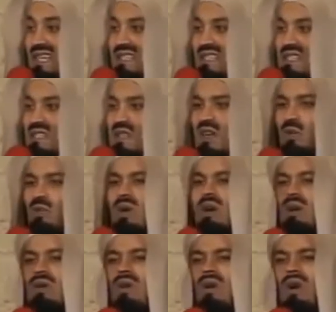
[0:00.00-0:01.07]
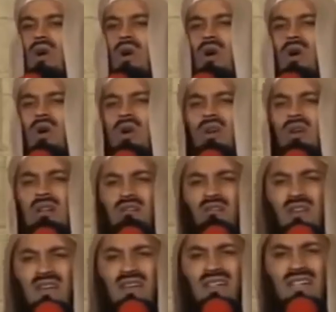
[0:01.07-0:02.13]
letters were all
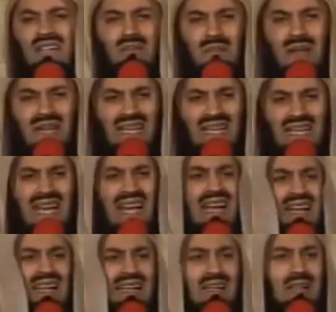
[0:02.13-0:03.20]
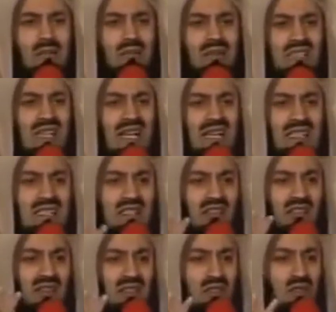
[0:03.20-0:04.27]
revealed in Mecca besides the
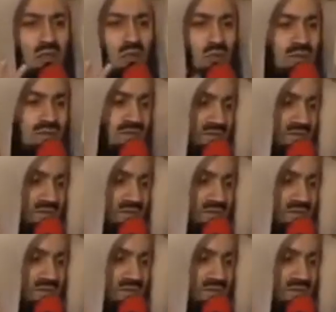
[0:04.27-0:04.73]
first two.